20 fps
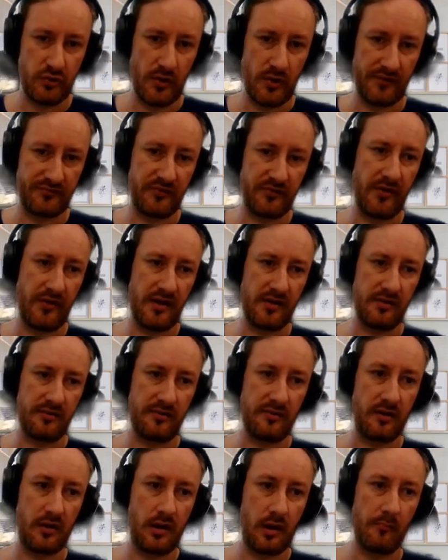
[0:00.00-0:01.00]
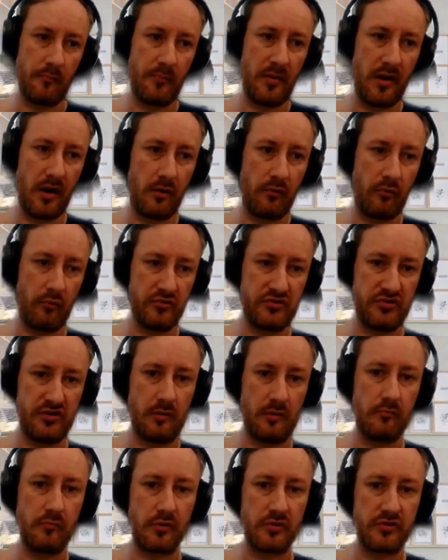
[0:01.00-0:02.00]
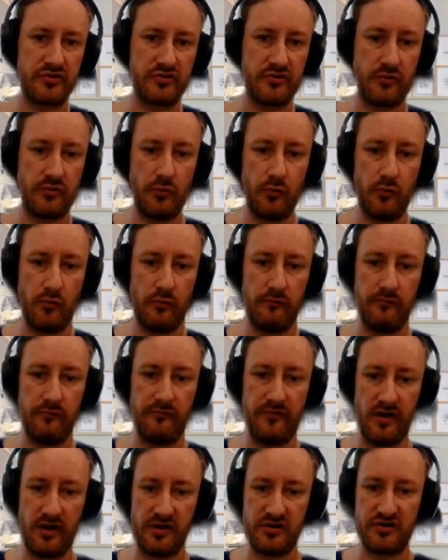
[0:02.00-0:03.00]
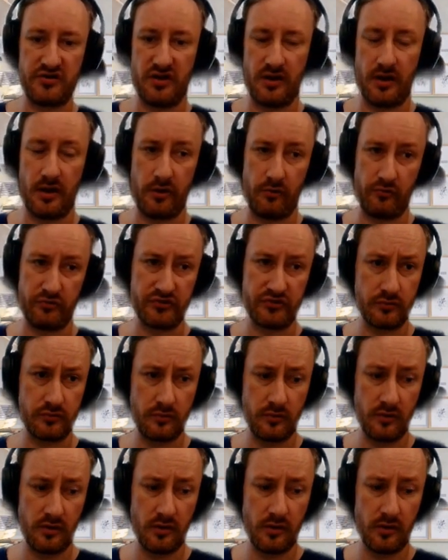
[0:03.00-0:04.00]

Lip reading: you have to then compare those numbers to various scenarios.